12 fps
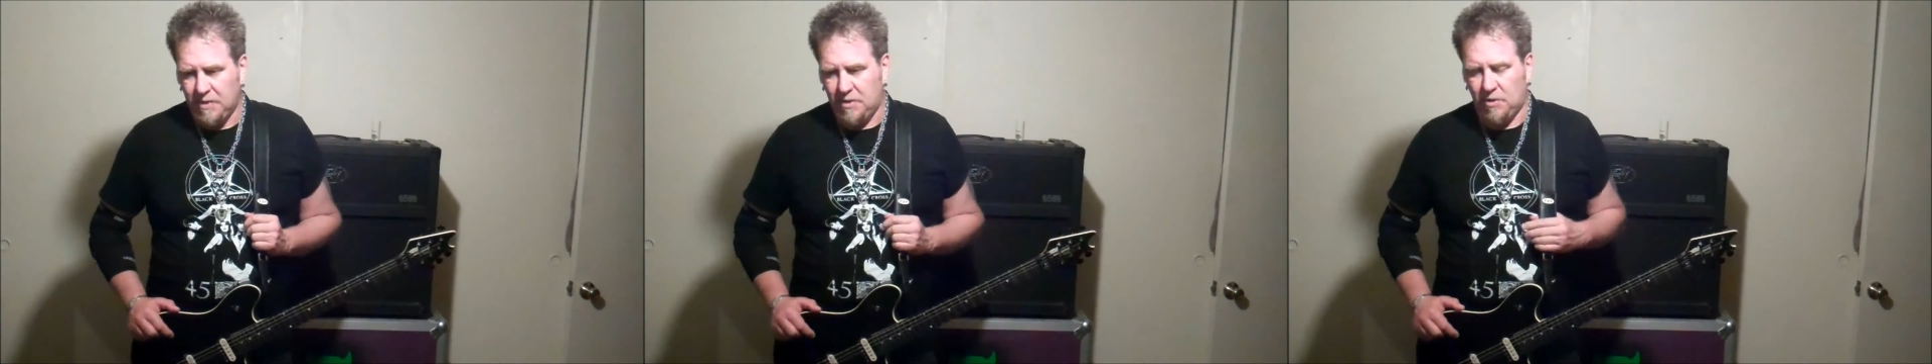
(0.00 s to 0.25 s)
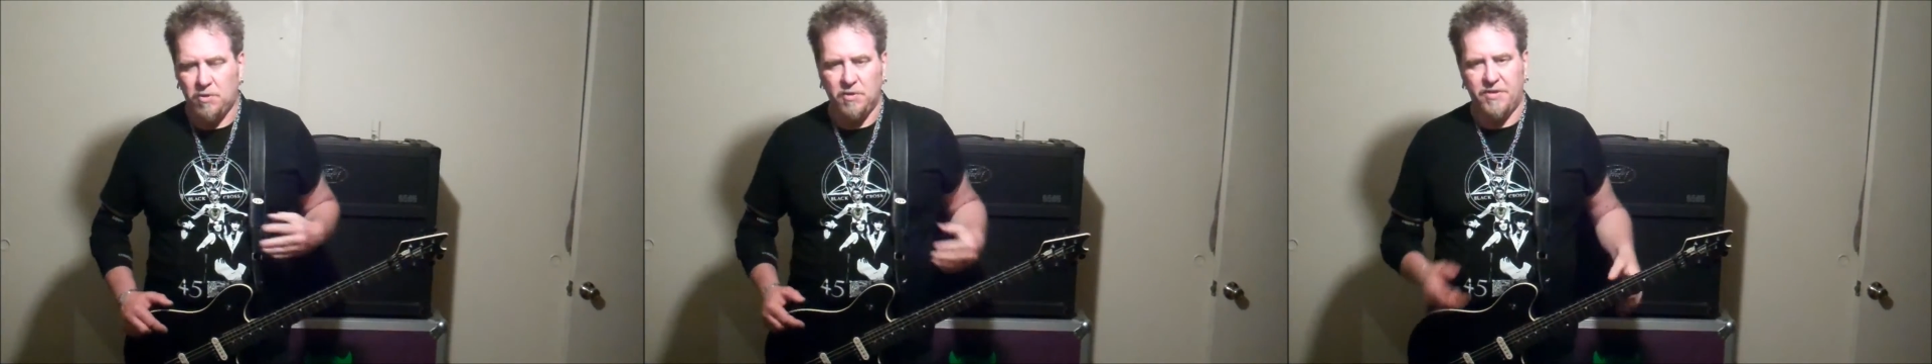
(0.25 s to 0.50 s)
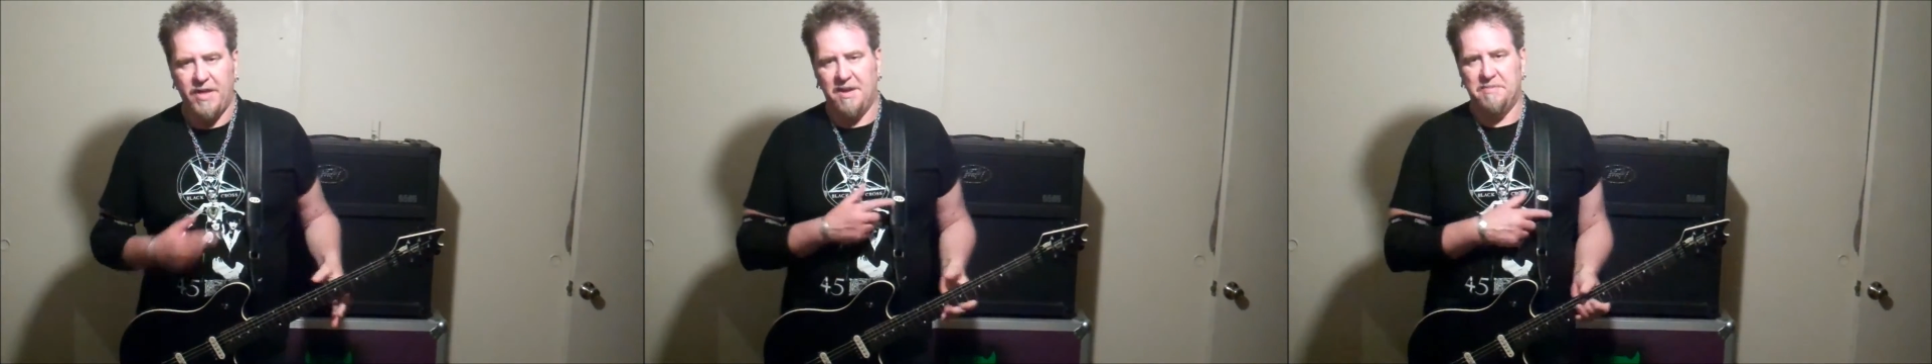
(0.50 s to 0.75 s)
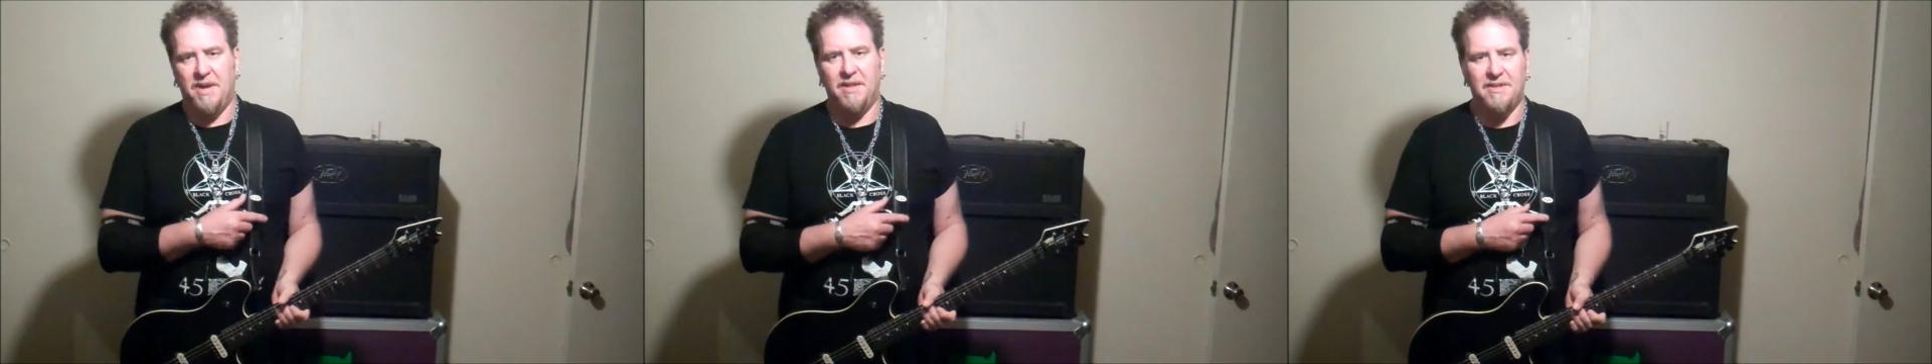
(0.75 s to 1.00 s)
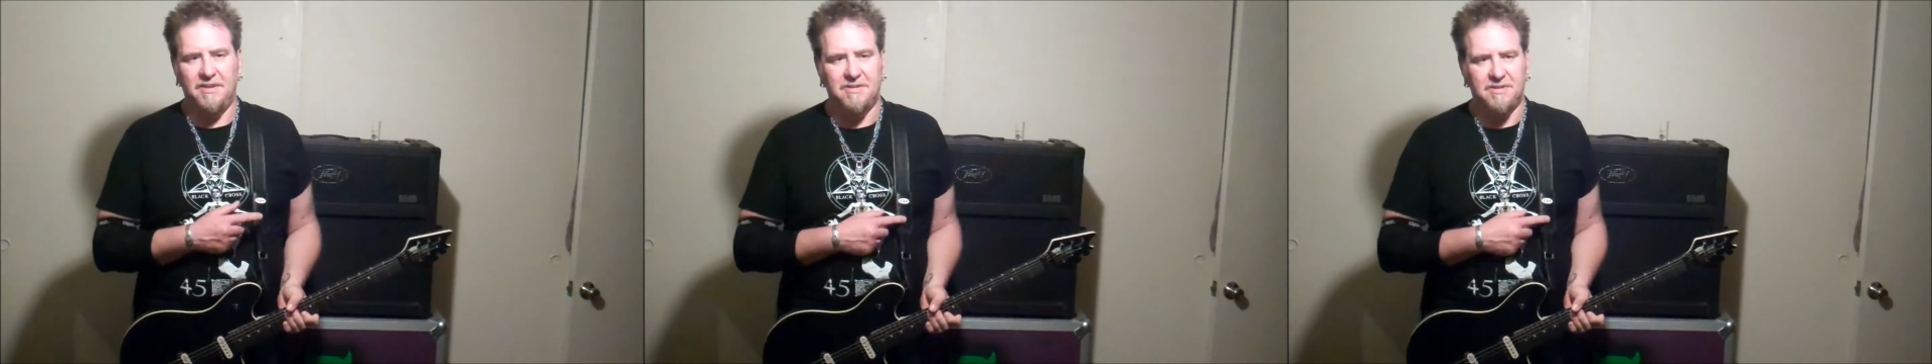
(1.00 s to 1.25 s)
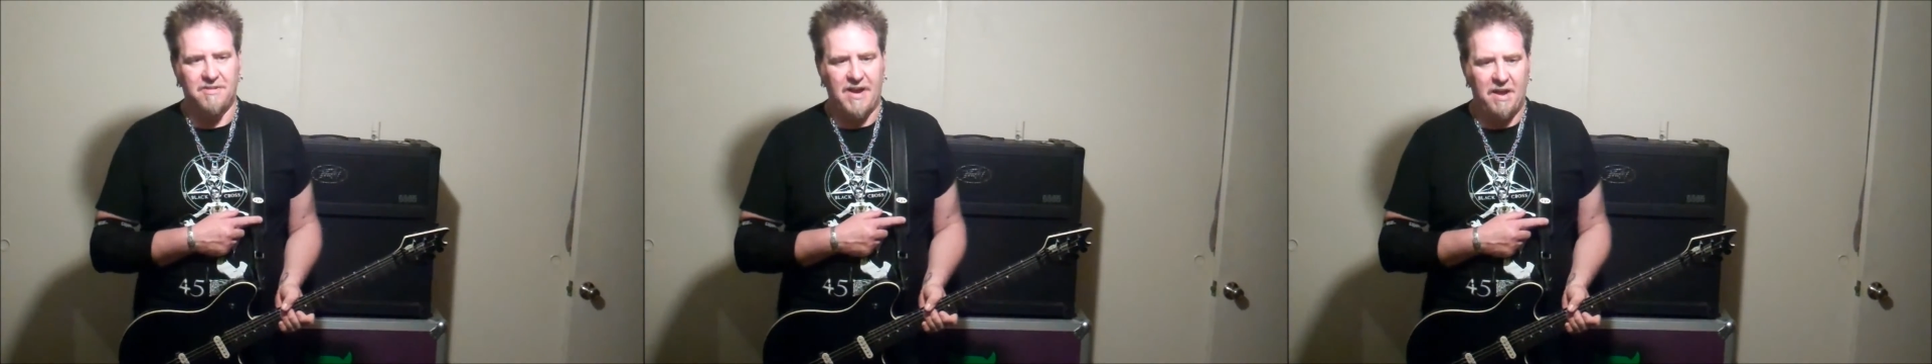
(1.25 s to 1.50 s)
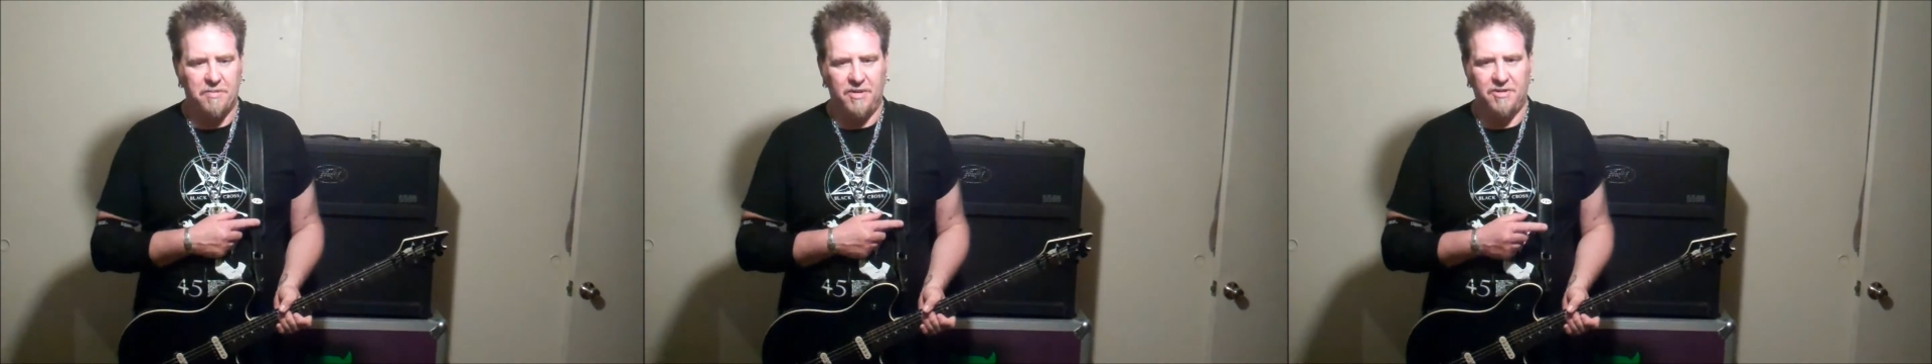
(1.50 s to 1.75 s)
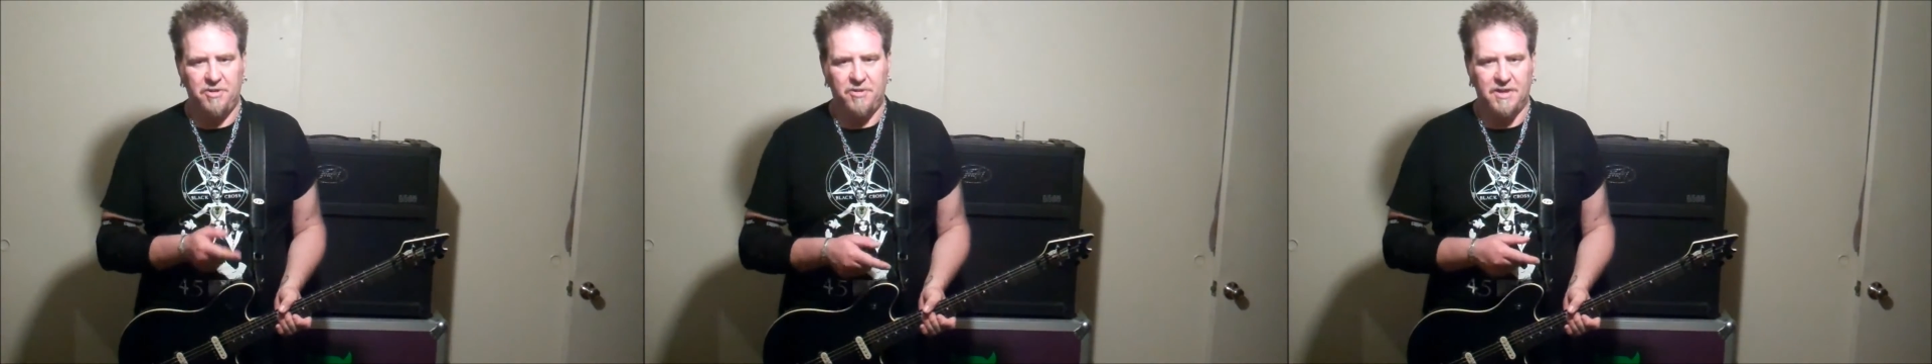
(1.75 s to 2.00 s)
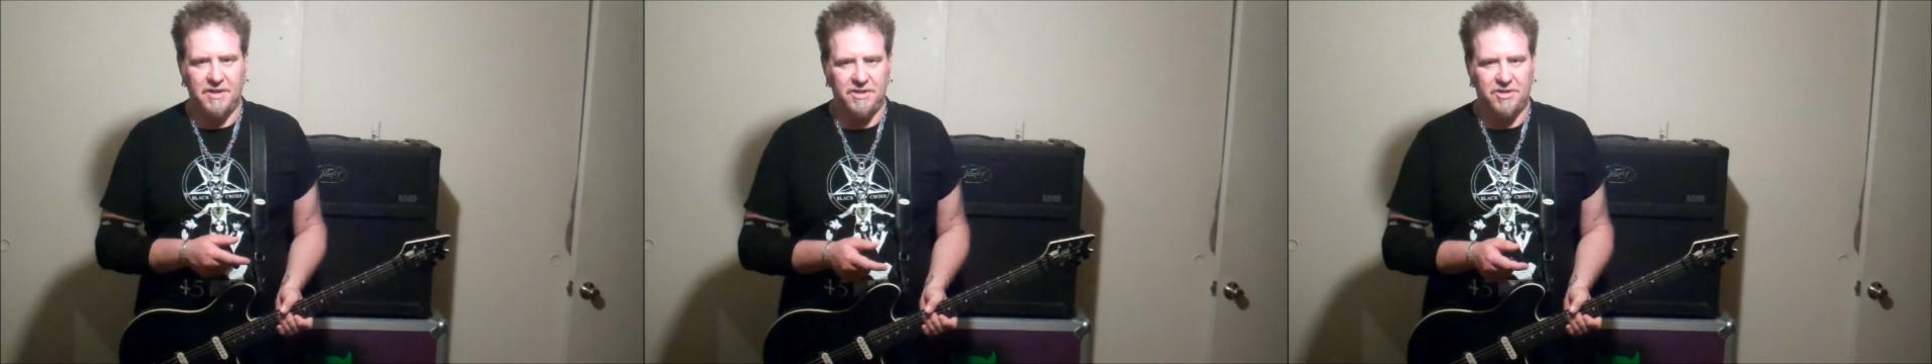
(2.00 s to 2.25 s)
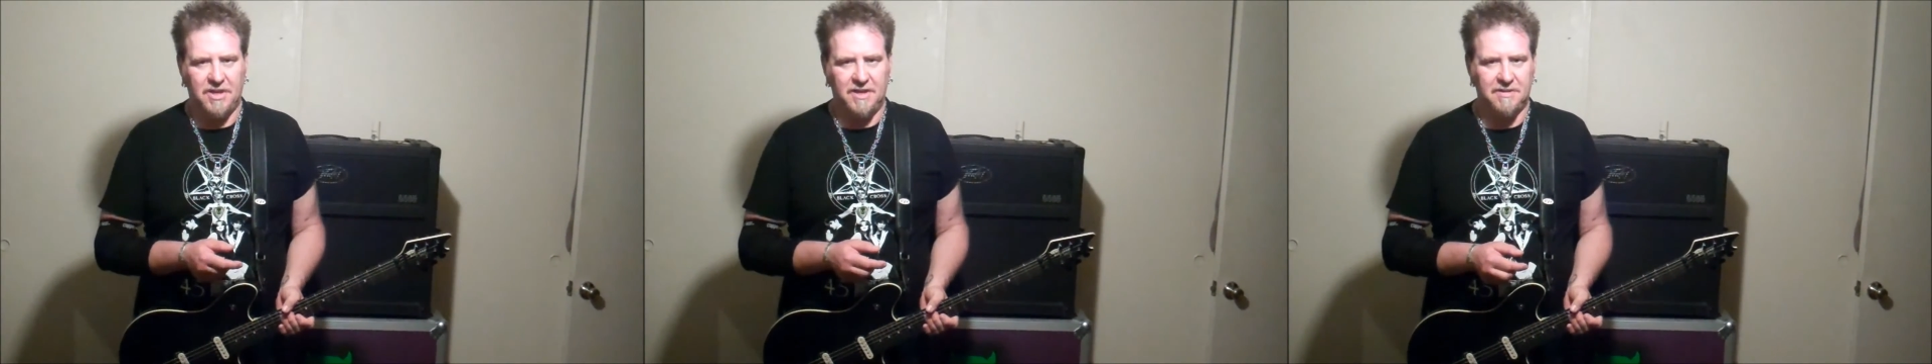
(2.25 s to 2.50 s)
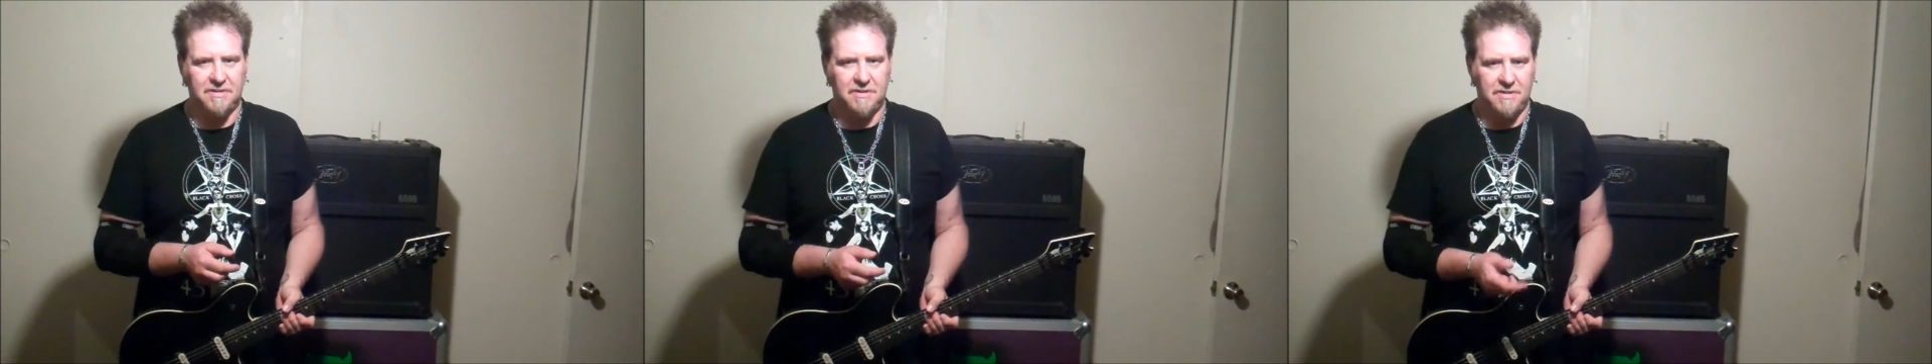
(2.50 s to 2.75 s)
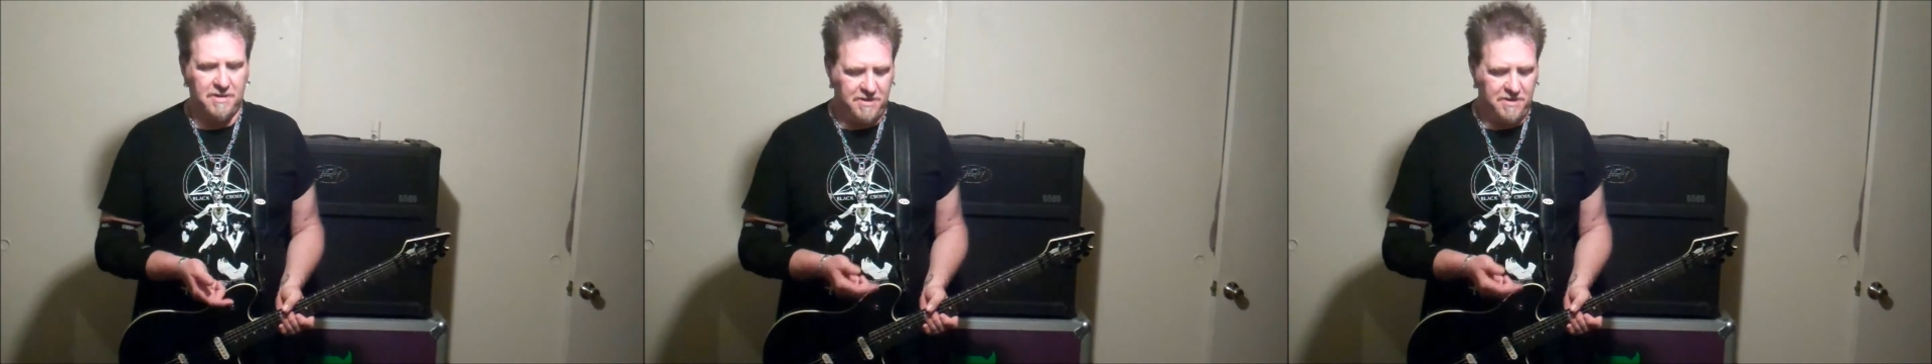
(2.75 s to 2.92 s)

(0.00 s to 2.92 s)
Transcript: the cool thing about this strap is you can adjust